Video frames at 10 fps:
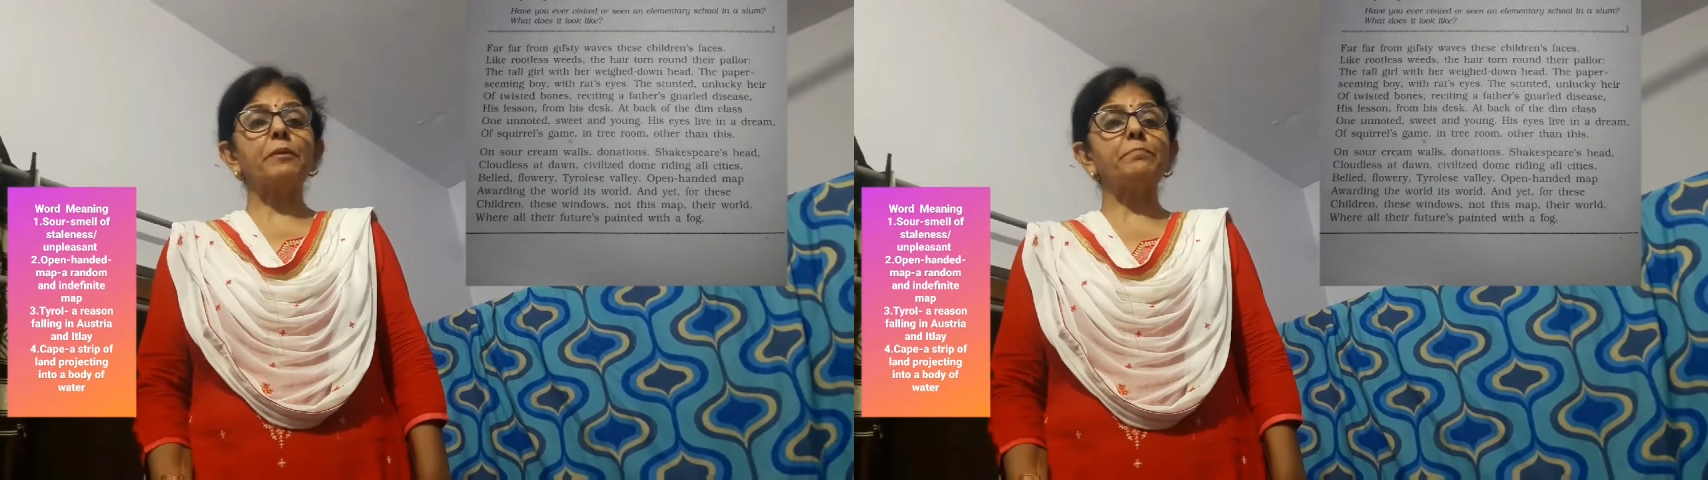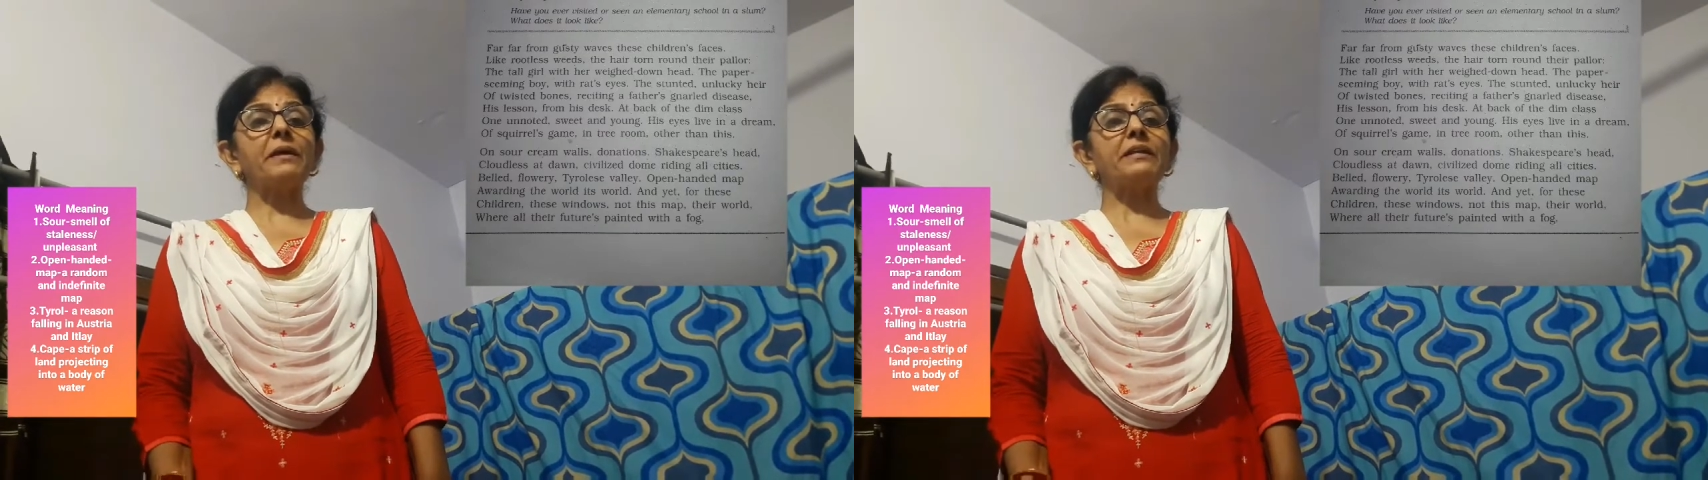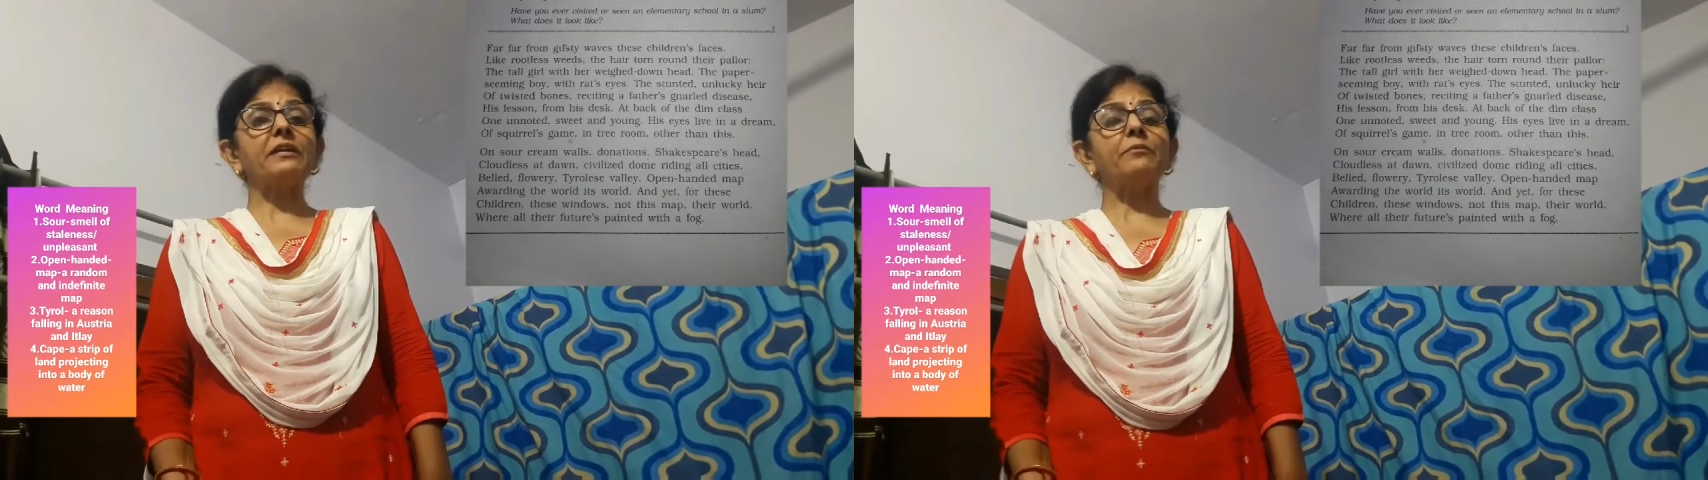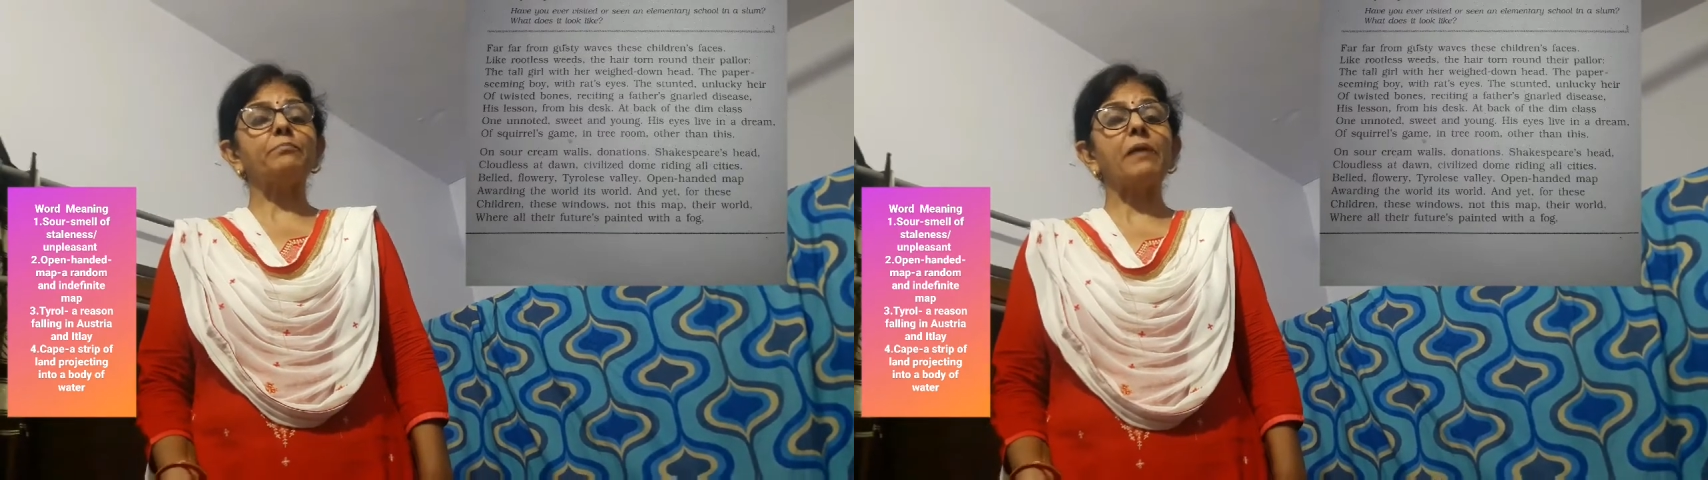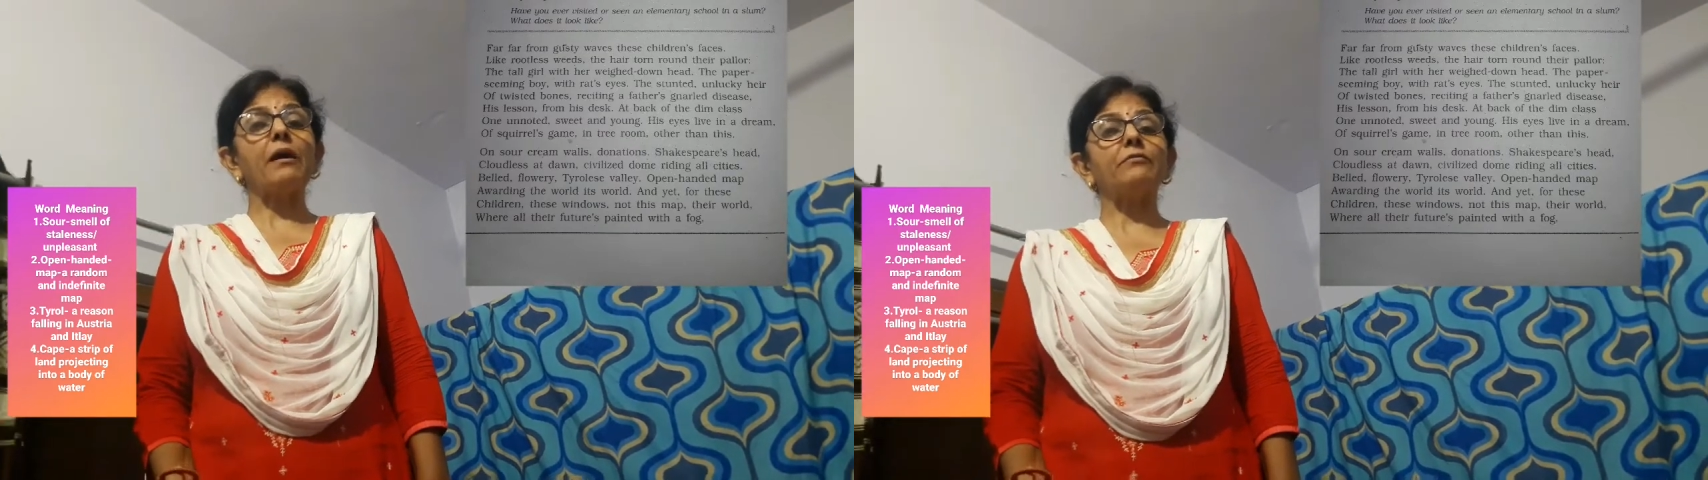people in
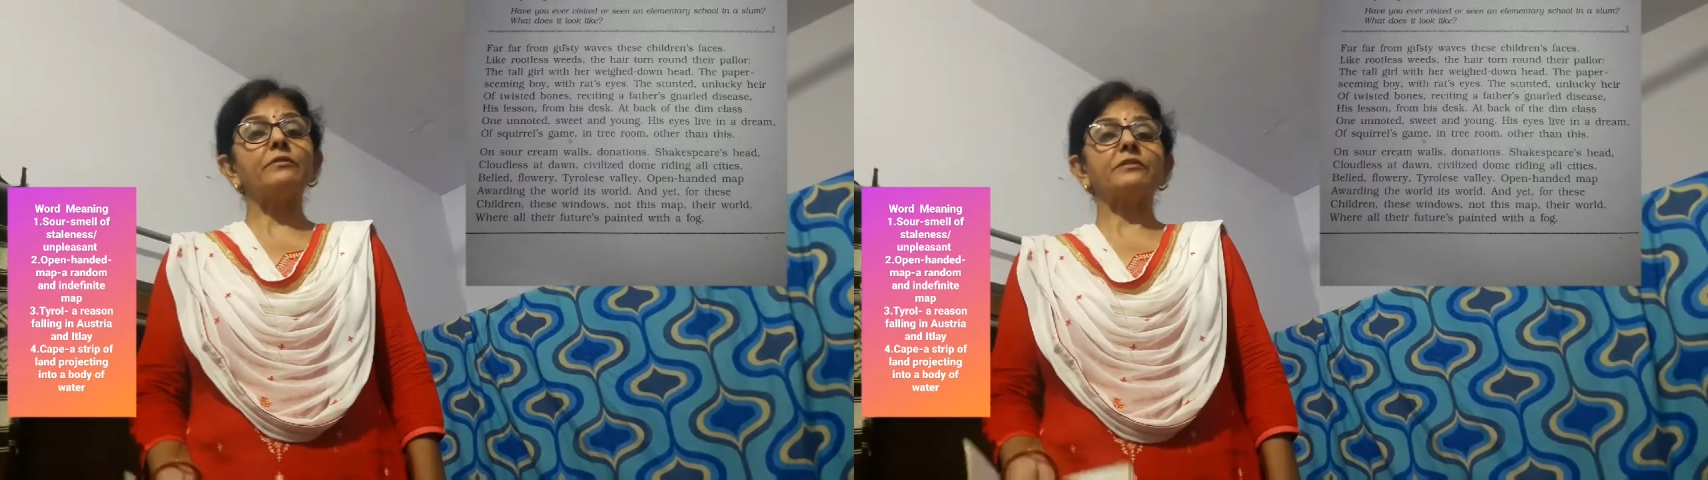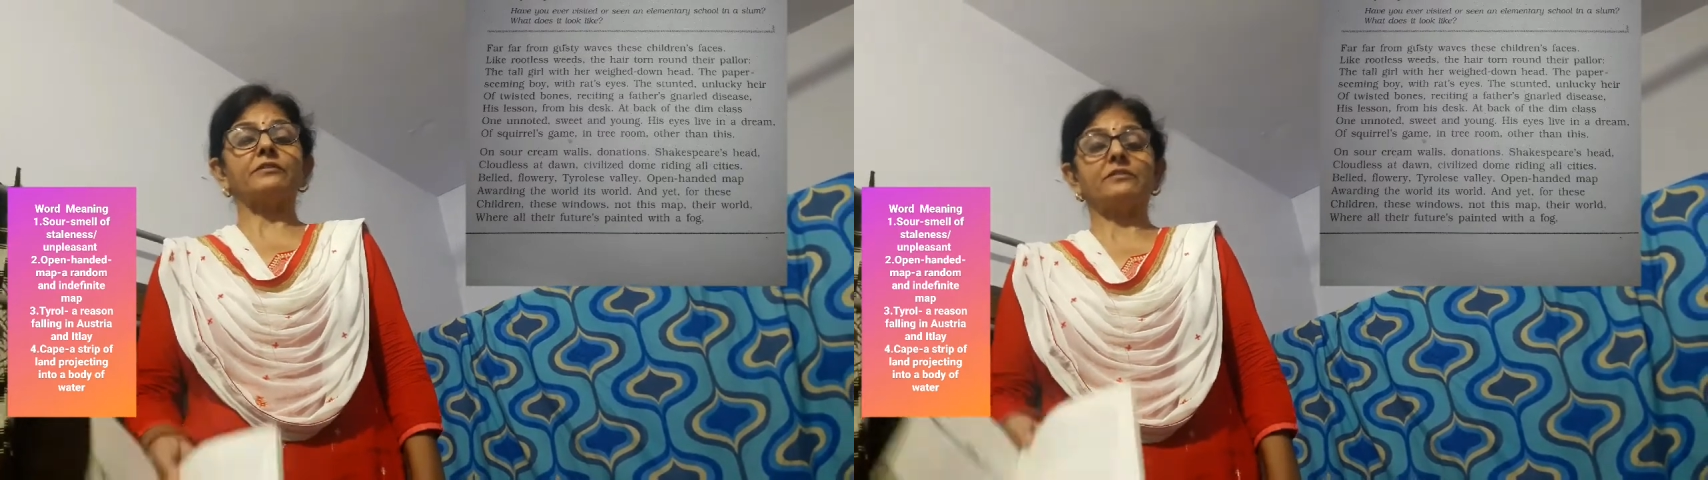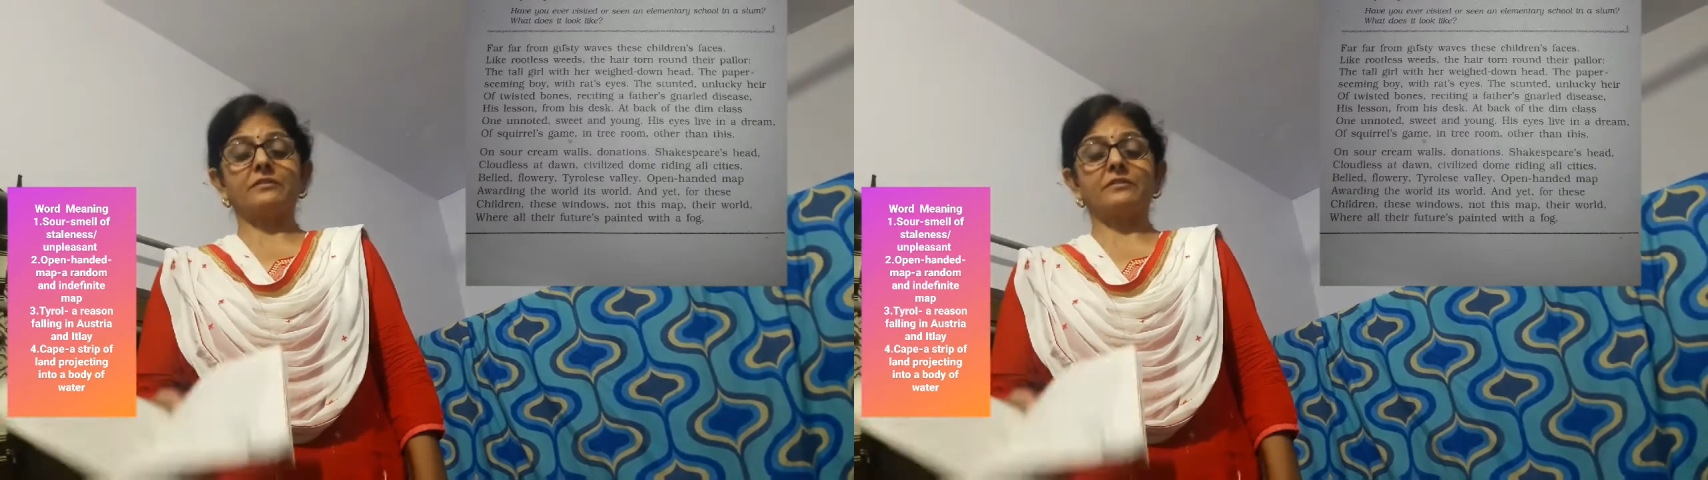power,